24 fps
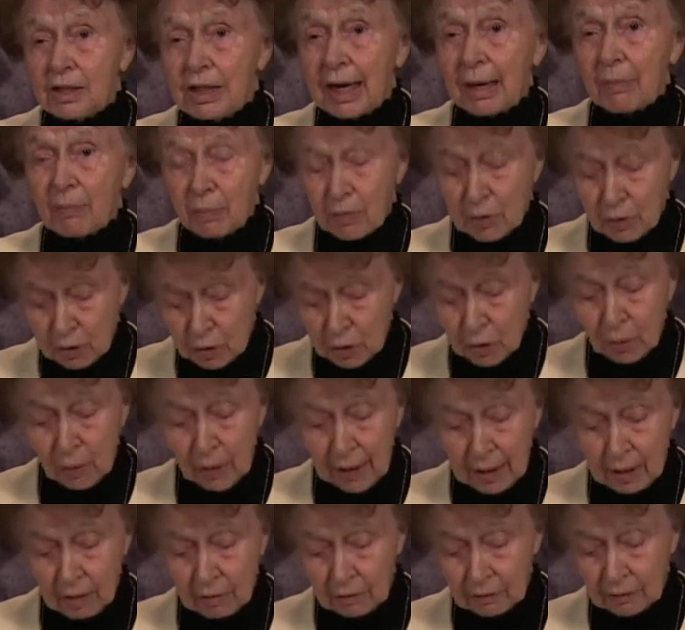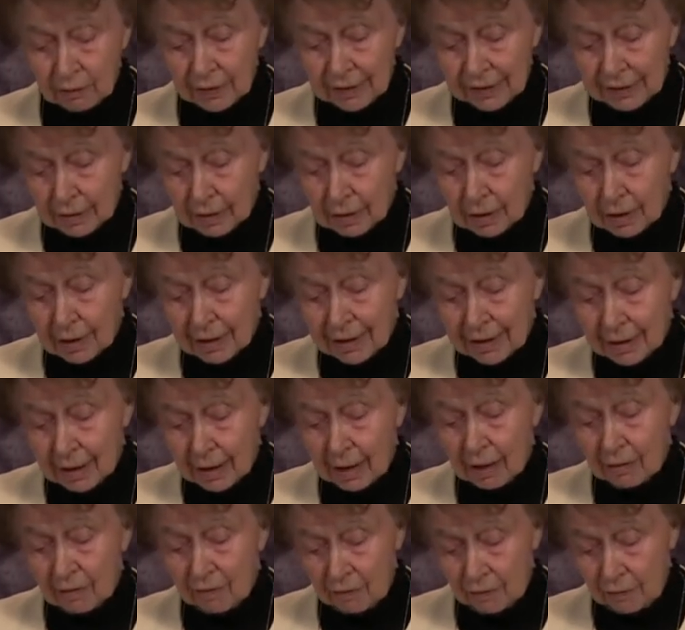chapter 12
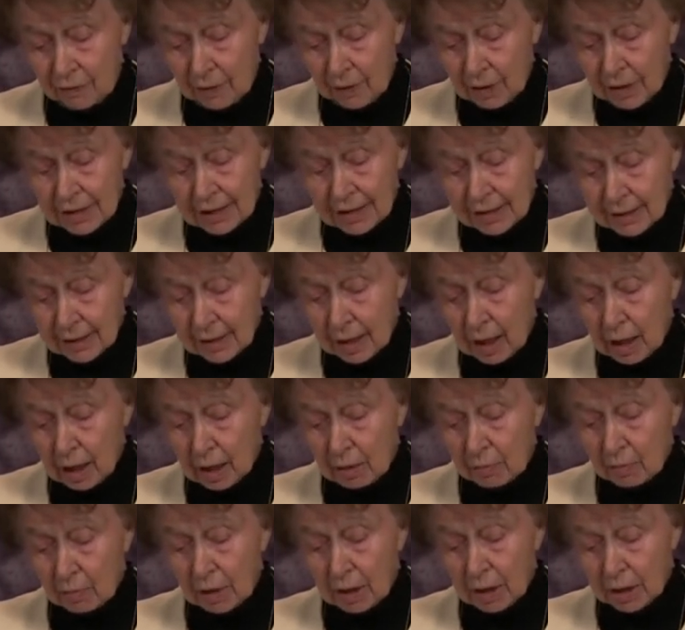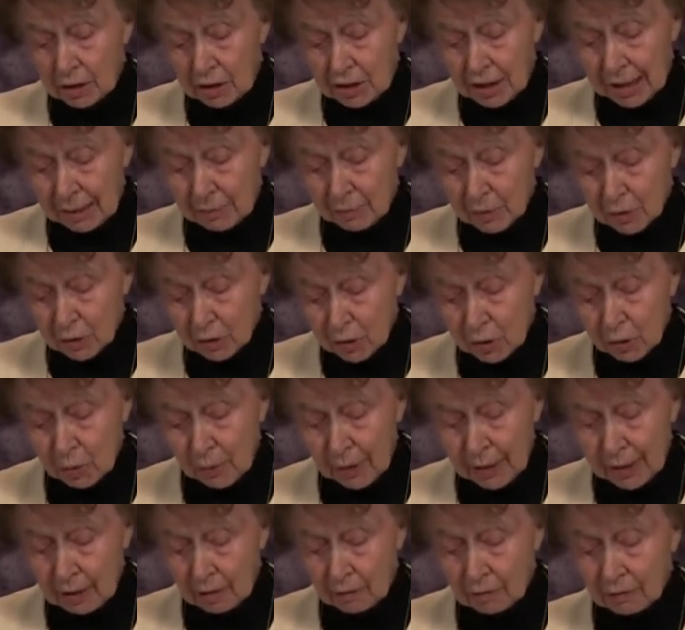Psalm chapter
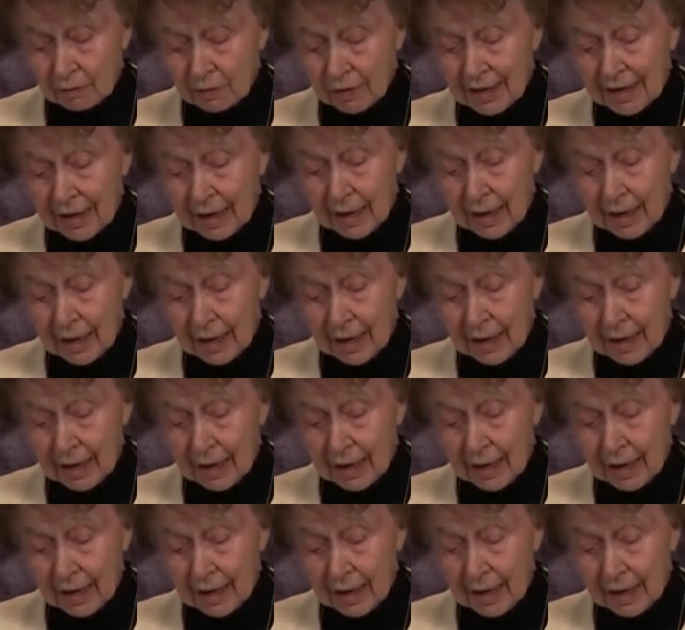12.